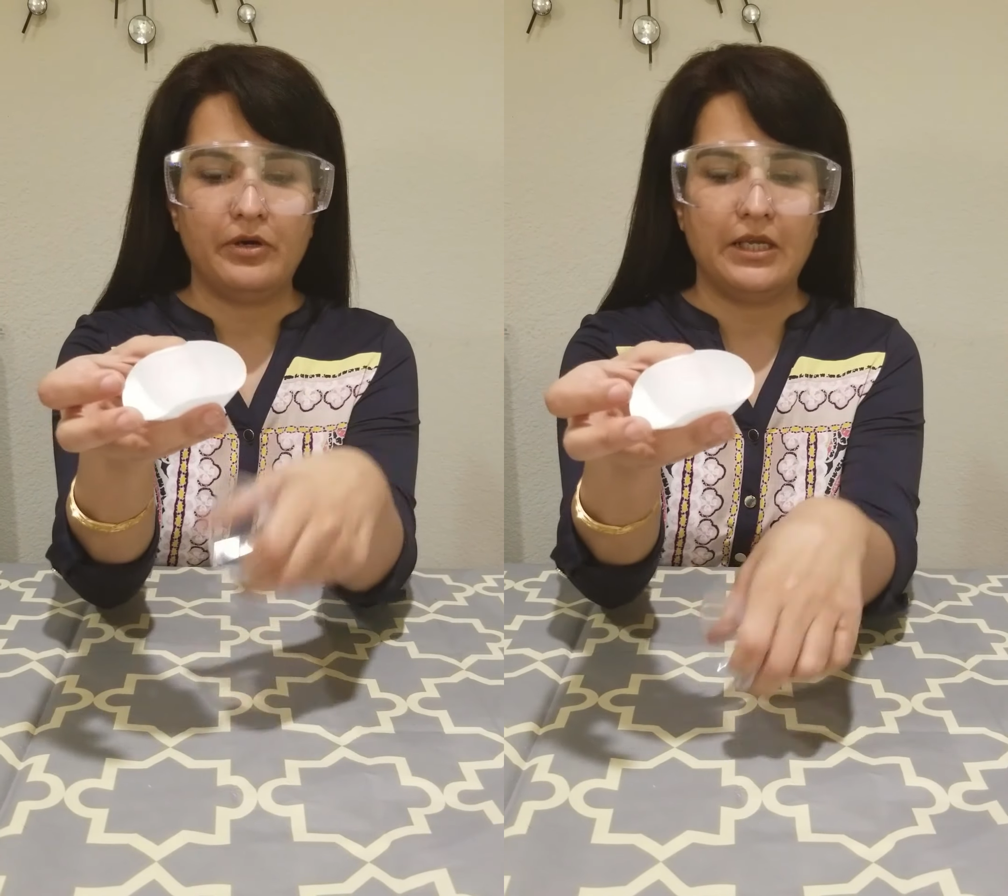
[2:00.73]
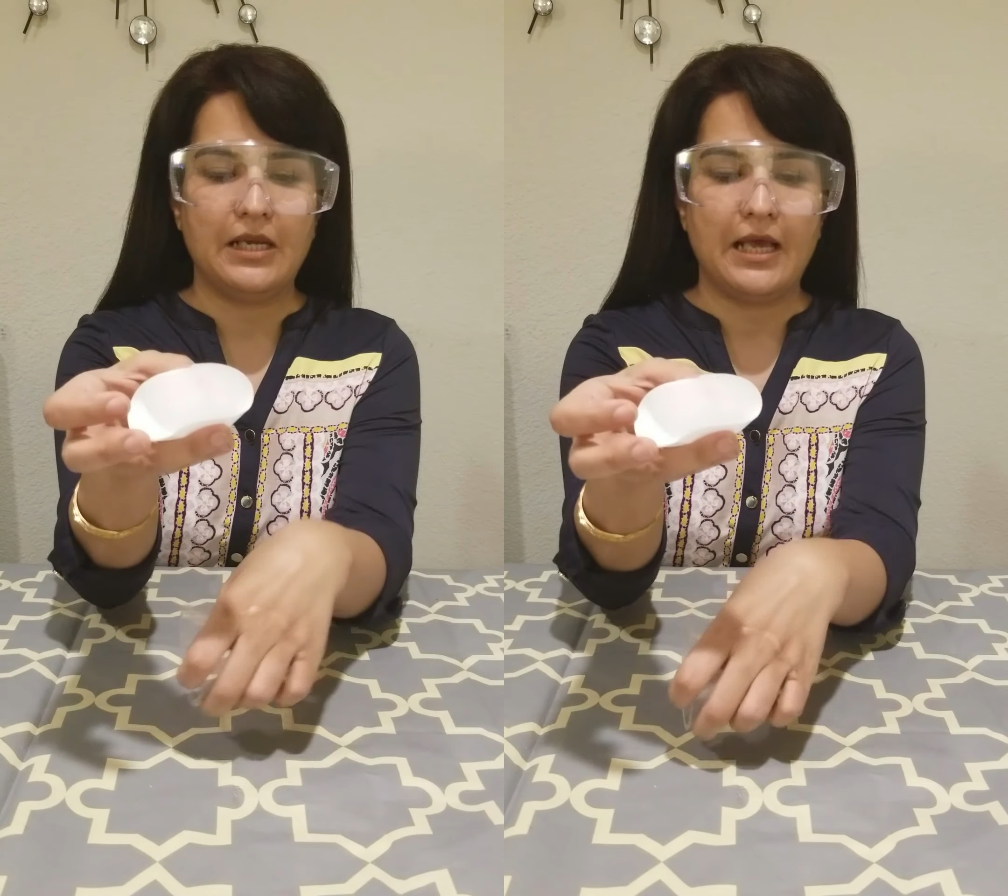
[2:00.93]

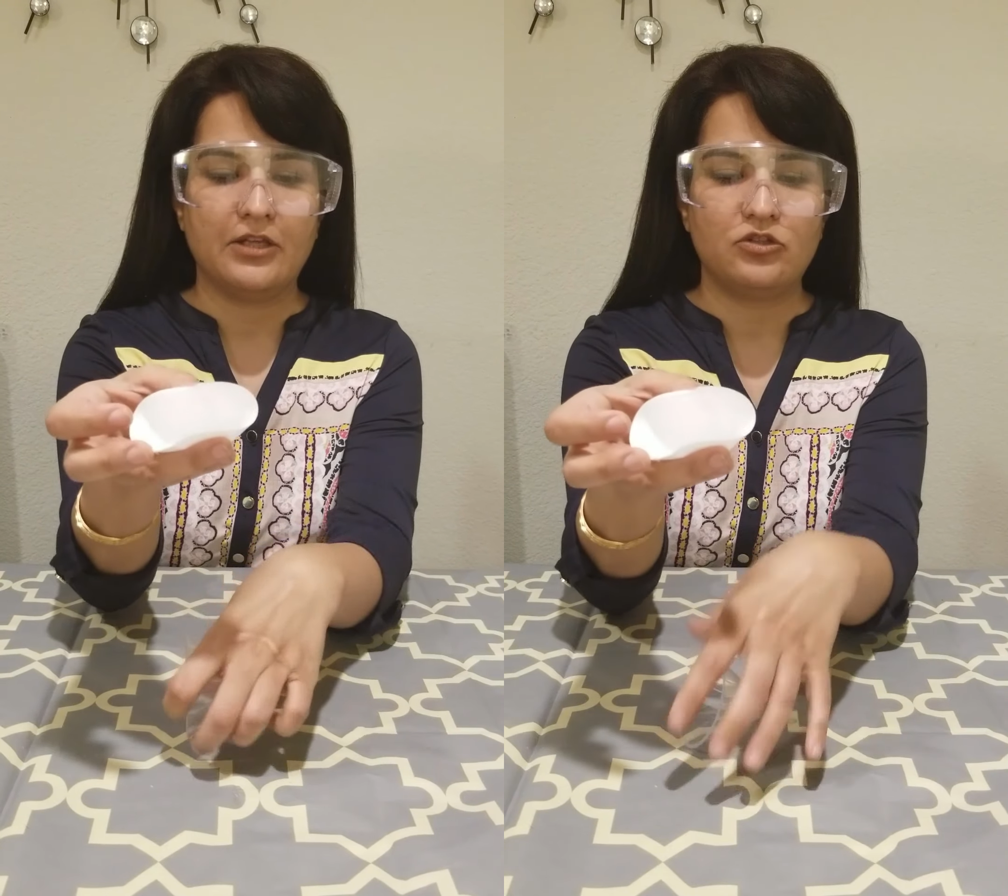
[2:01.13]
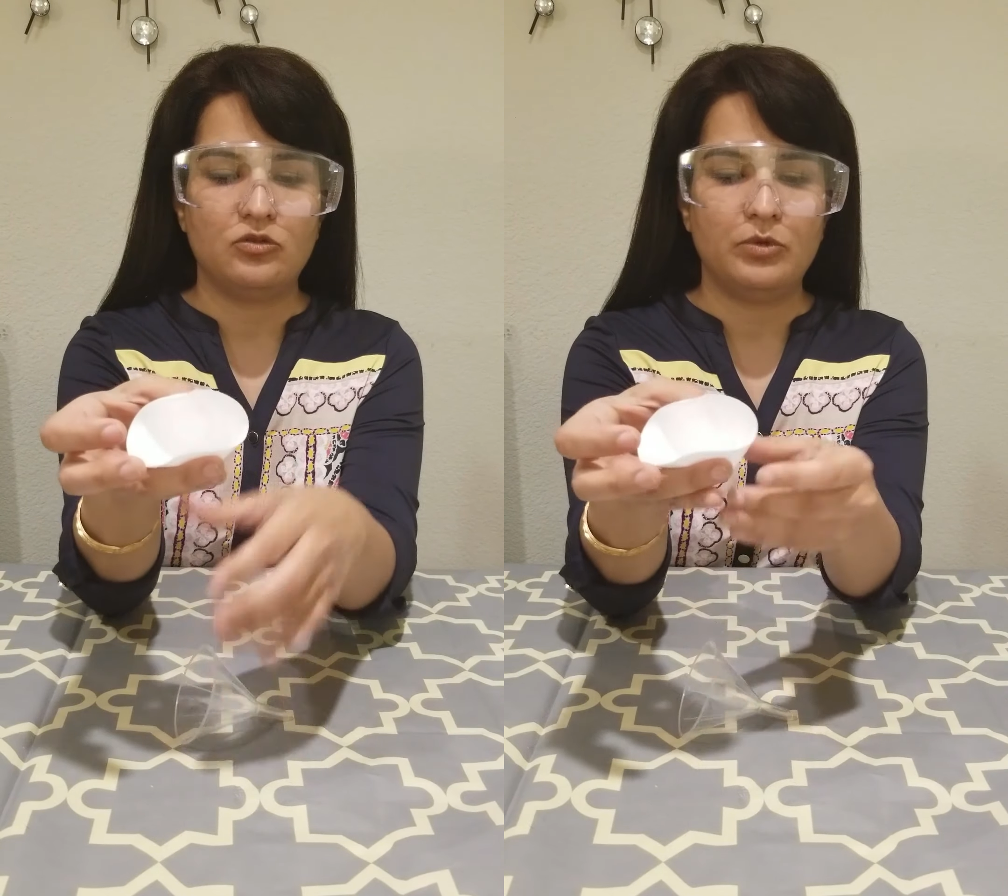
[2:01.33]
It
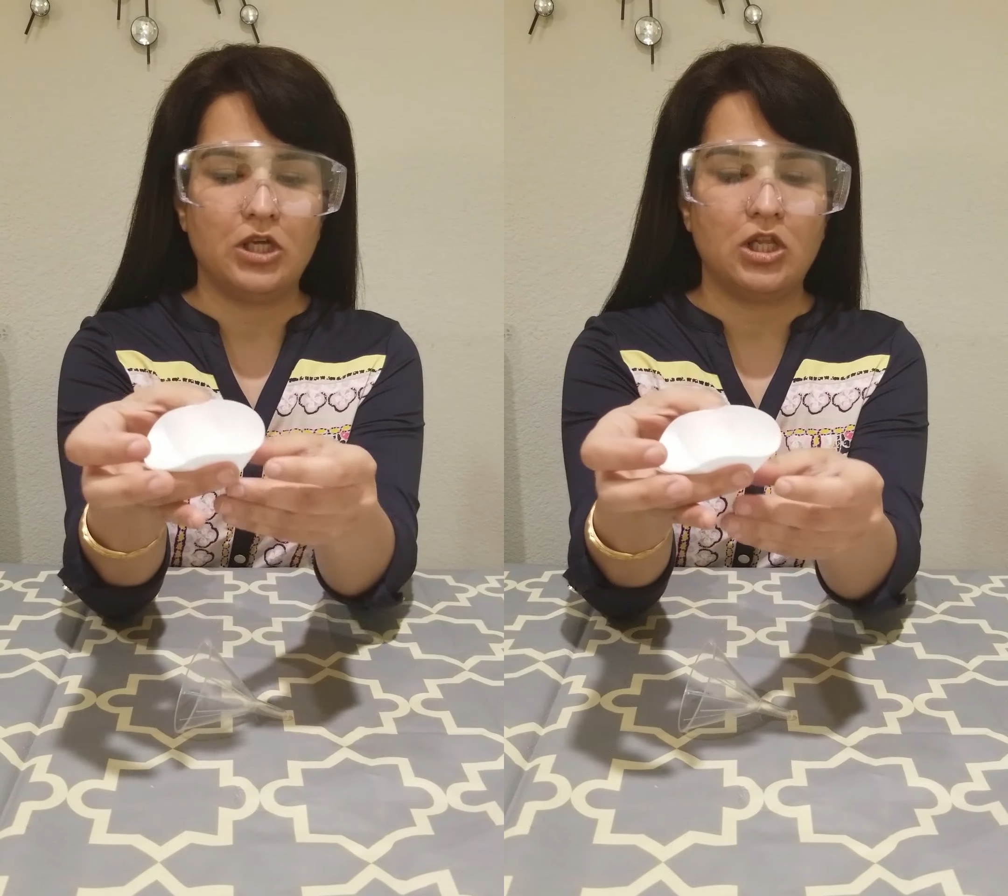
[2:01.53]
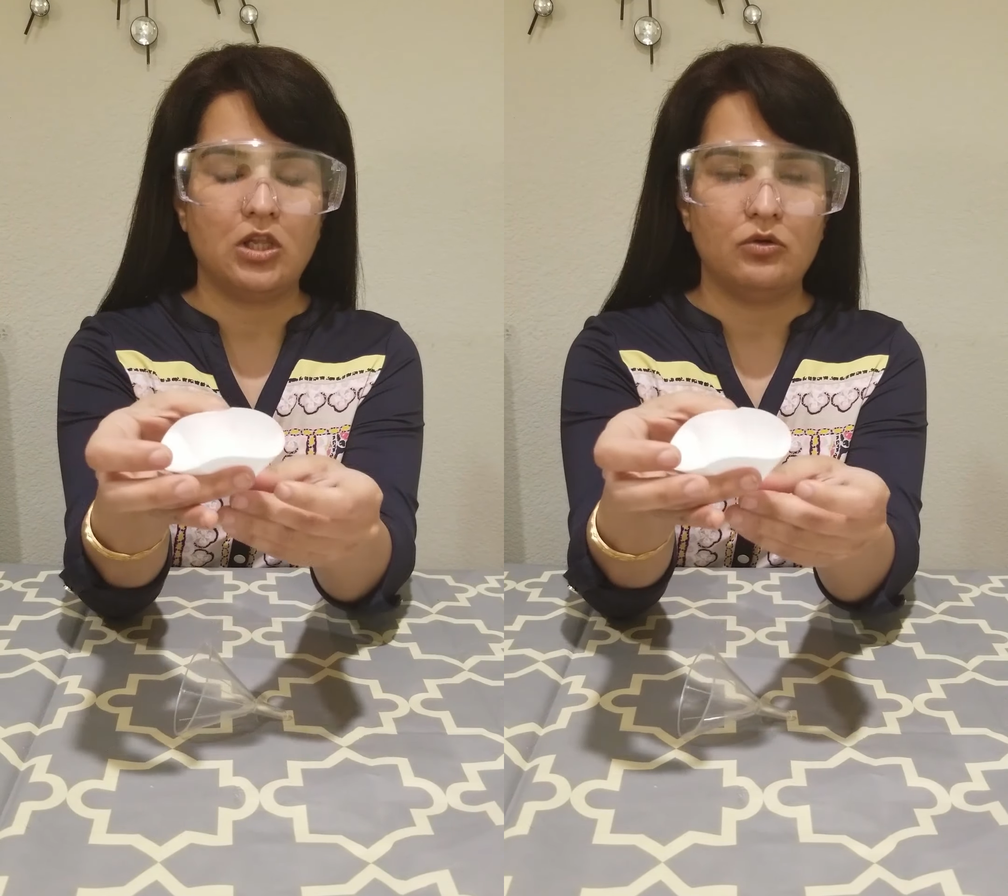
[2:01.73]
has to be
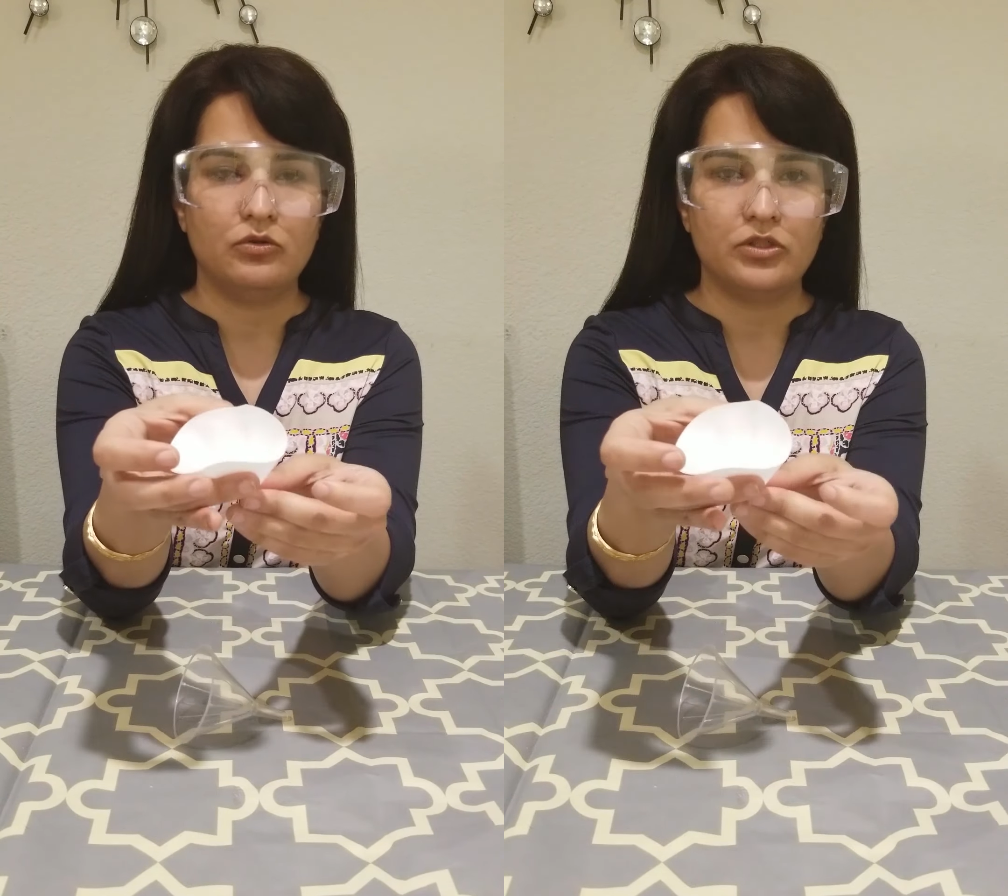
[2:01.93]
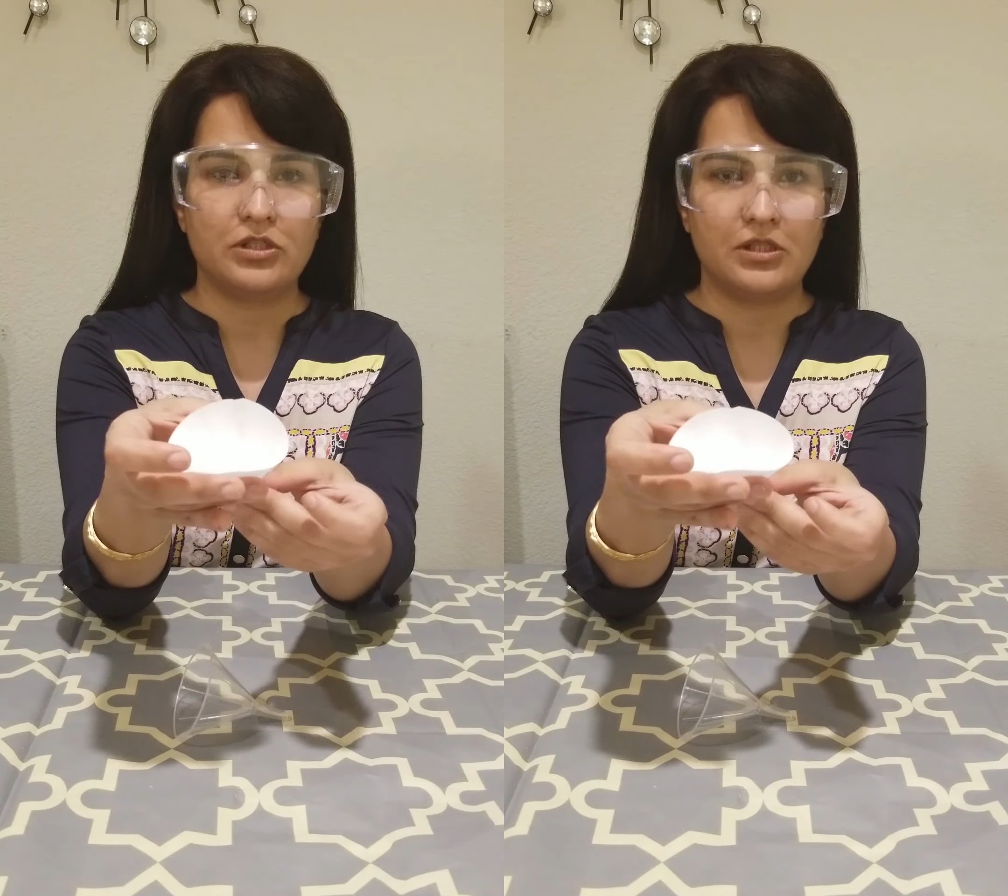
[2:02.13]

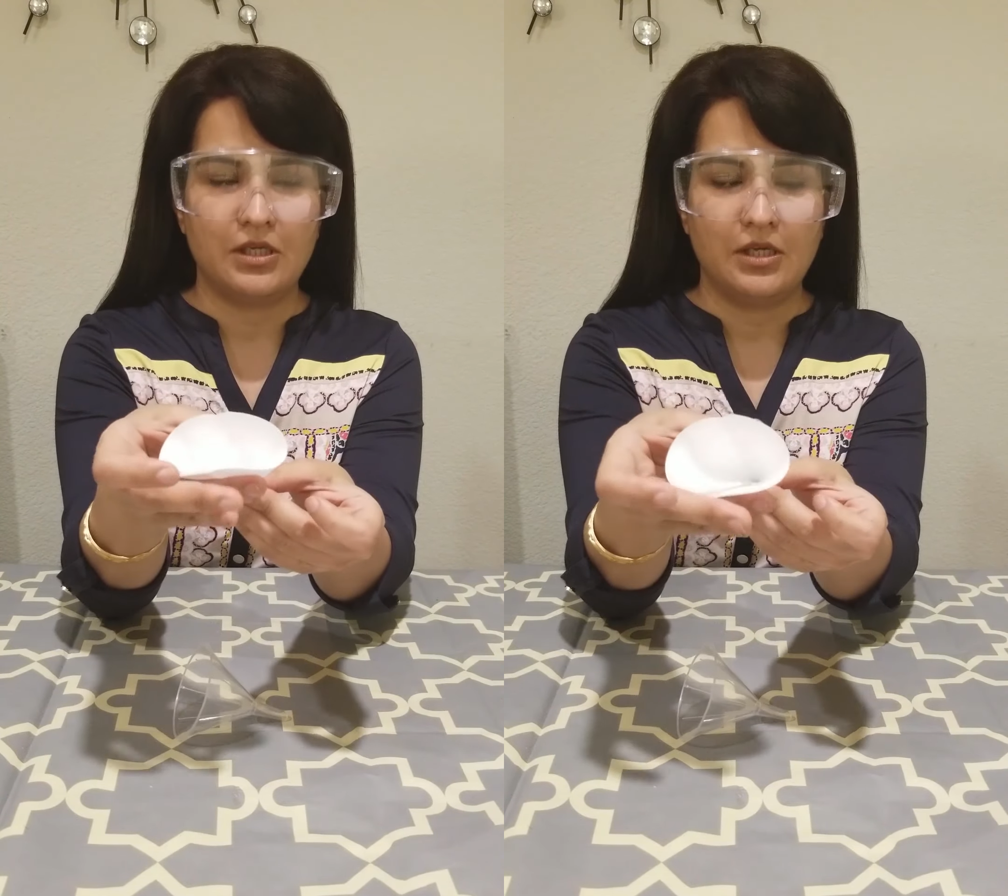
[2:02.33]
closed